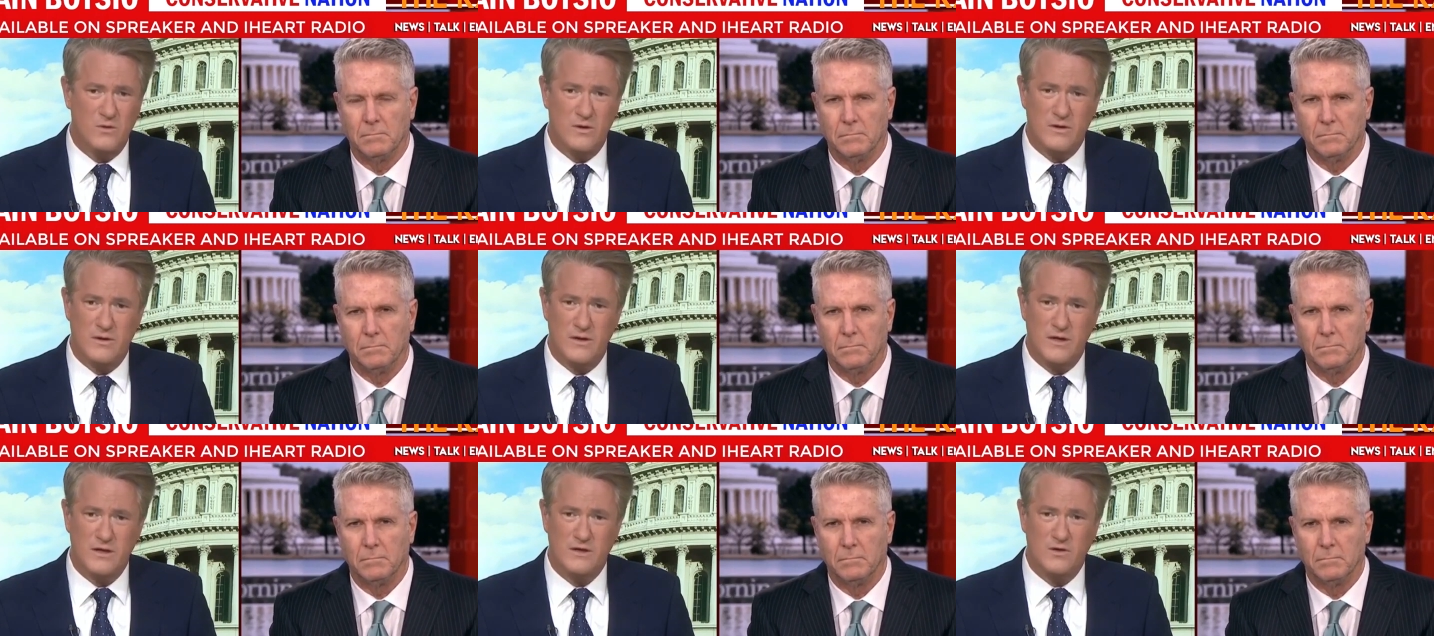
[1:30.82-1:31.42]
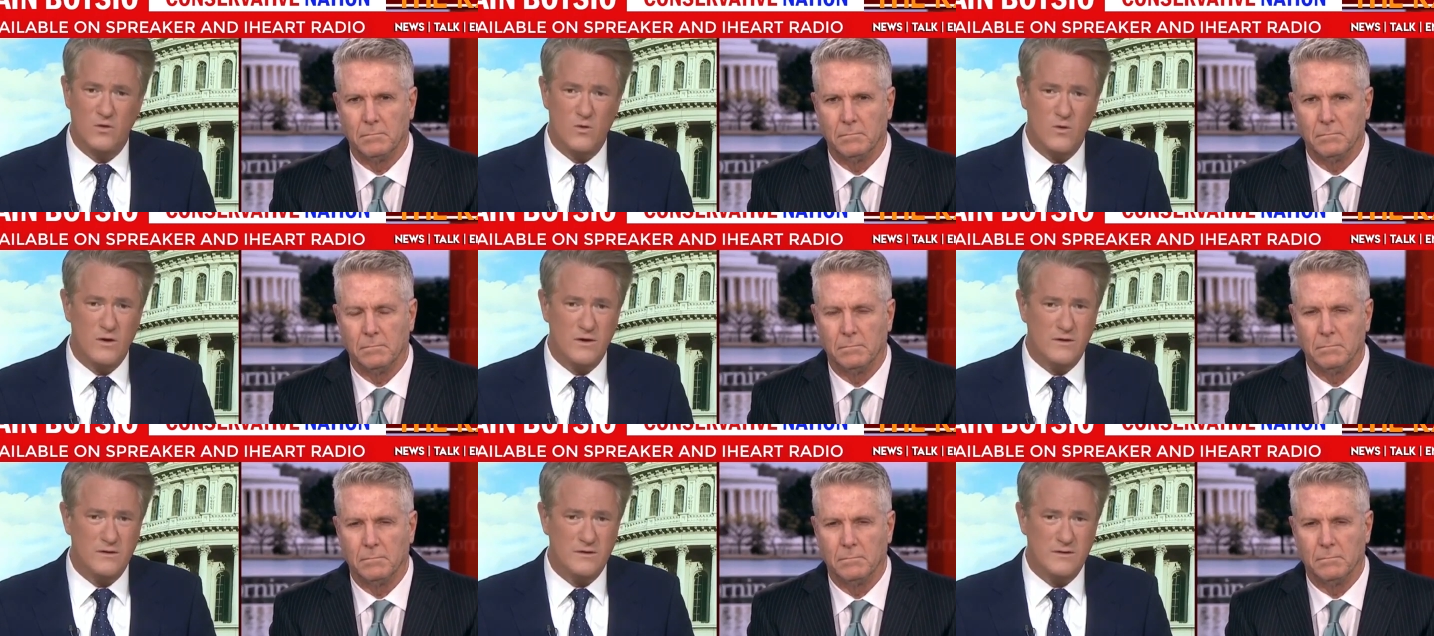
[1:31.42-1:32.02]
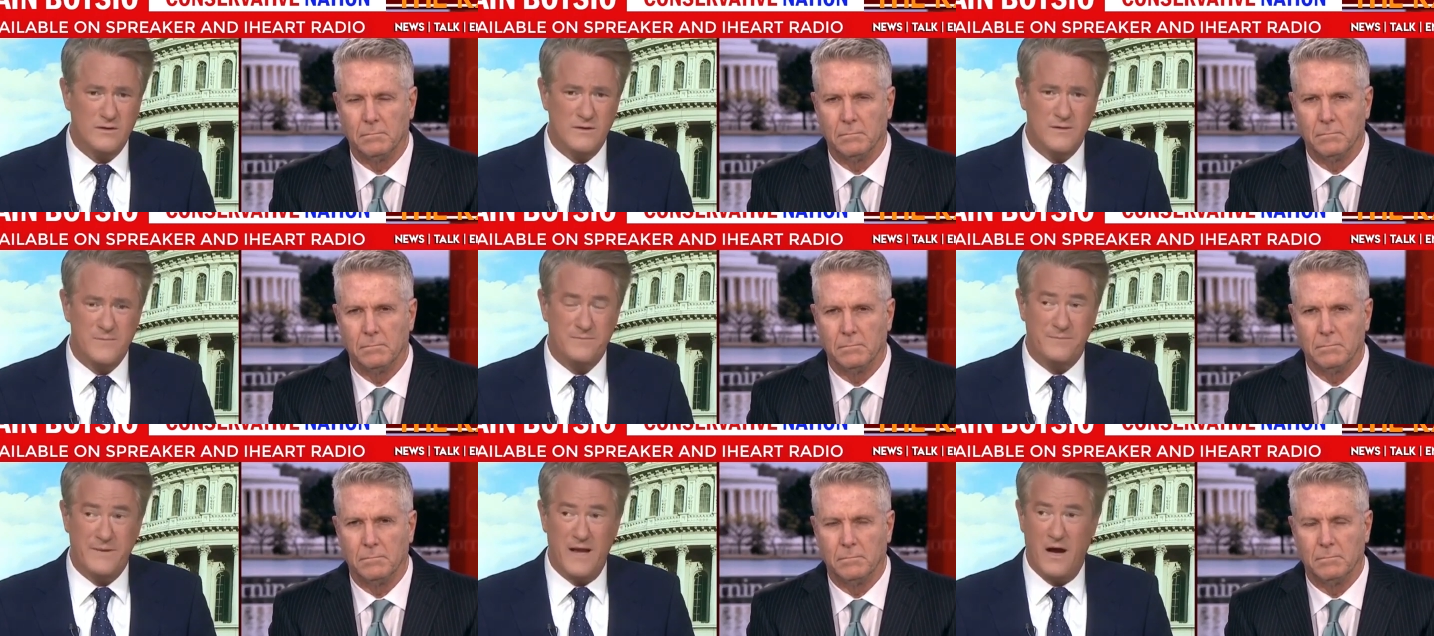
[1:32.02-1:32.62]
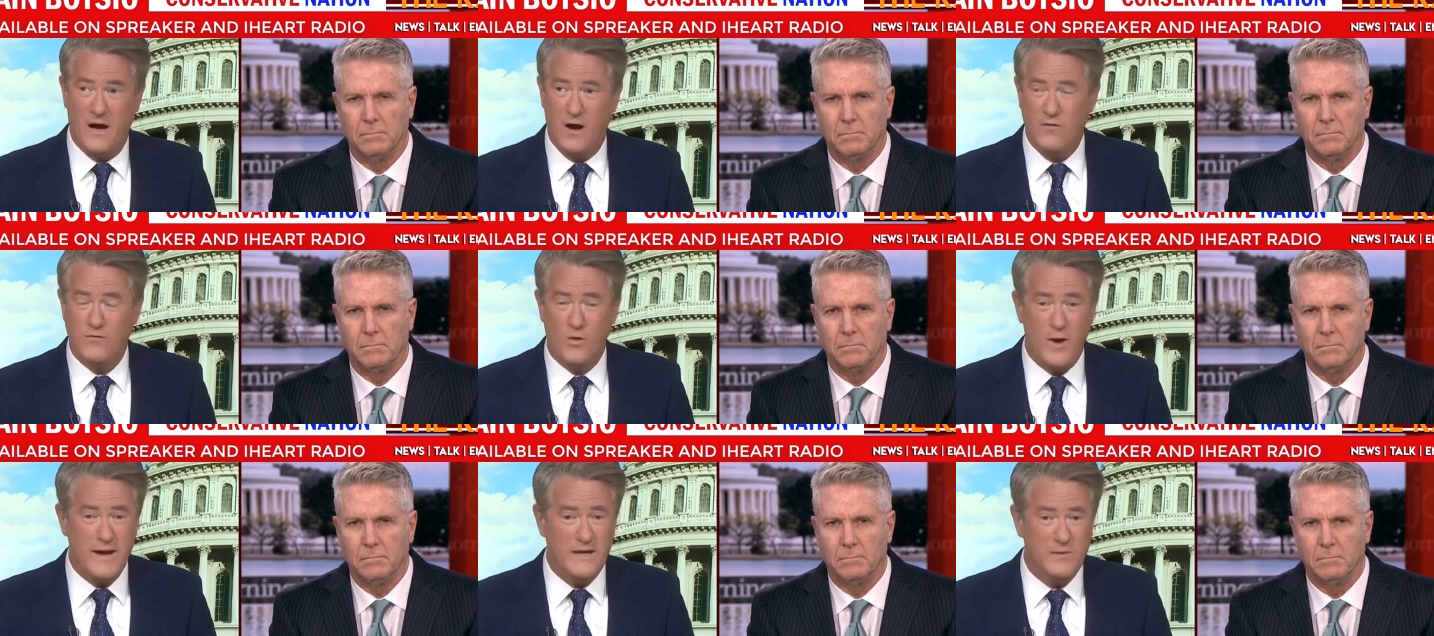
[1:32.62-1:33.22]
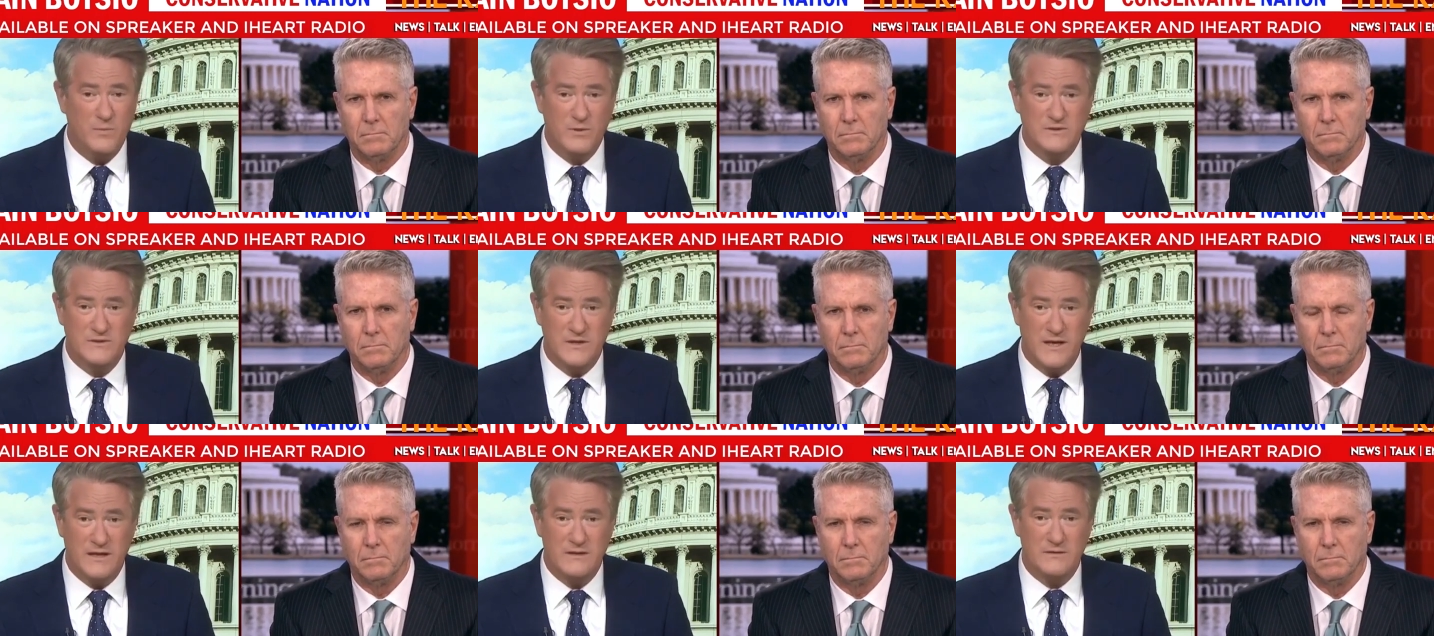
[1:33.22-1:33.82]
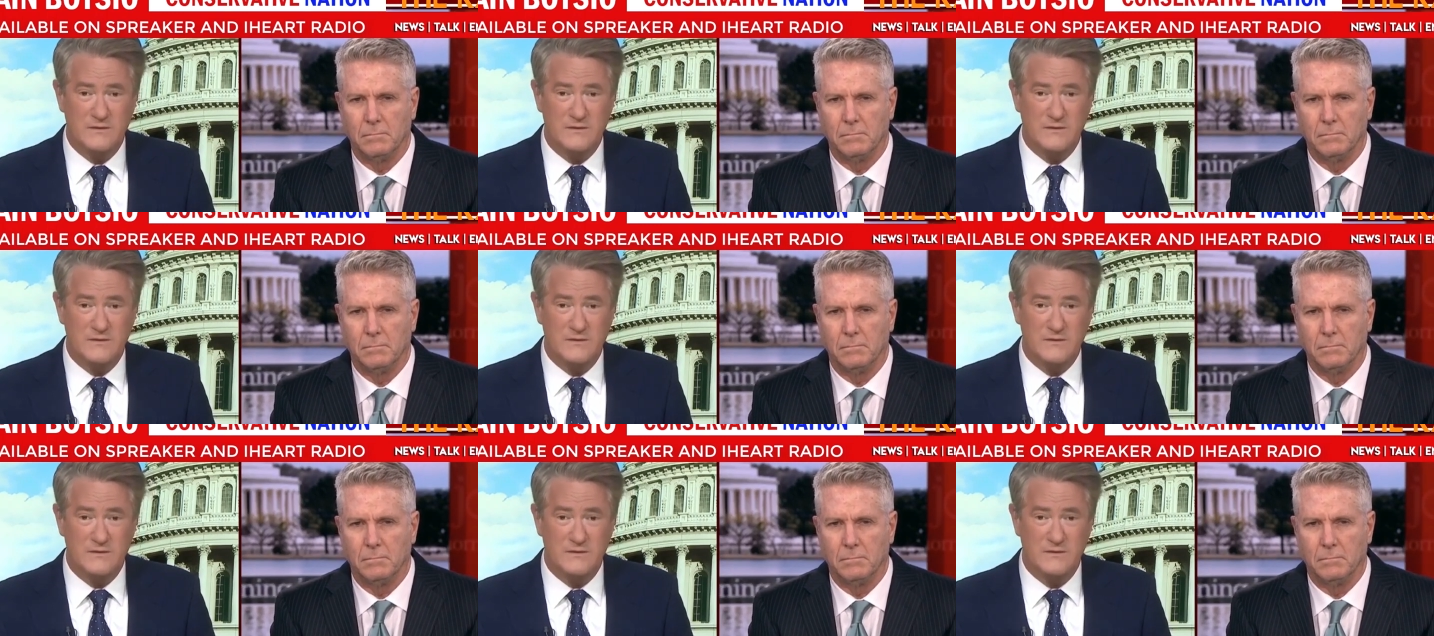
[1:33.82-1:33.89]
Speaker 1: ignored over 80%